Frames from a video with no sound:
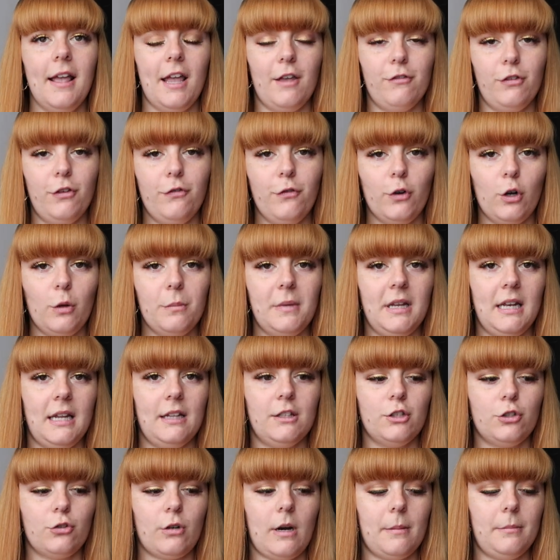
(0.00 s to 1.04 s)
if you follow me on
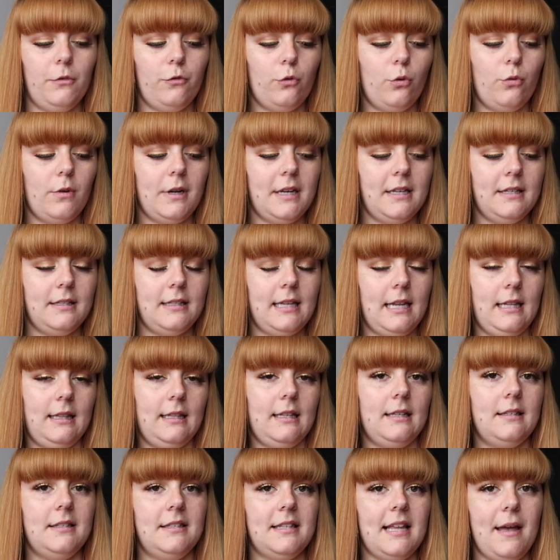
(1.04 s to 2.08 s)
Instagram, you've already seen
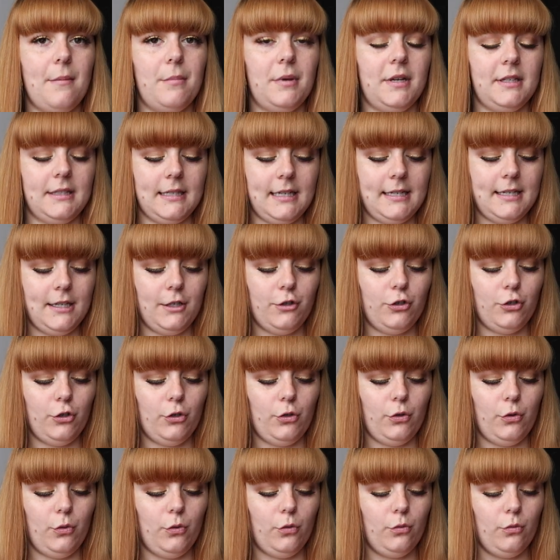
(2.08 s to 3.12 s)
this set because I did
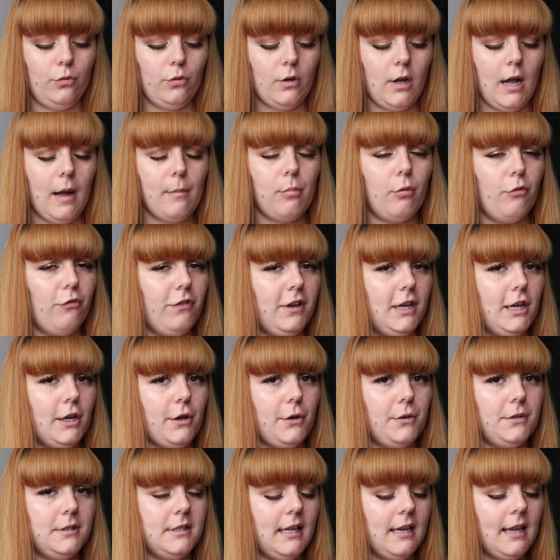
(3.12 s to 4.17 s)
do a couple
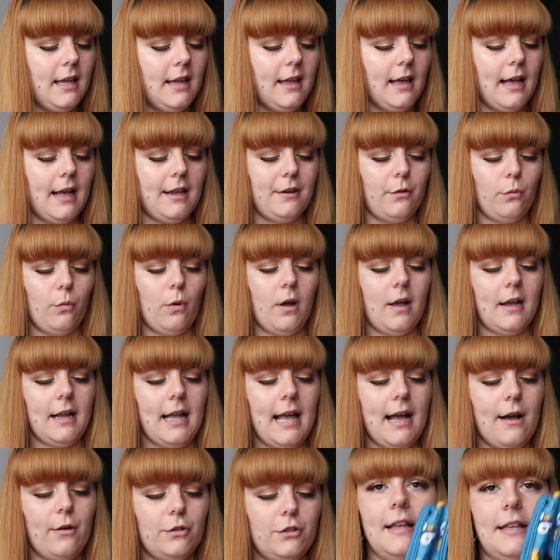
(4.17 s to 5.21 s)
videos in it and a
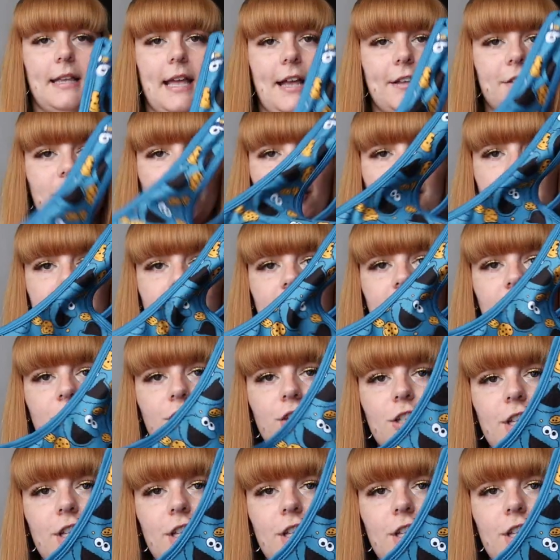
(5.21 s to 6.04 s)
workout. Yeah, so this is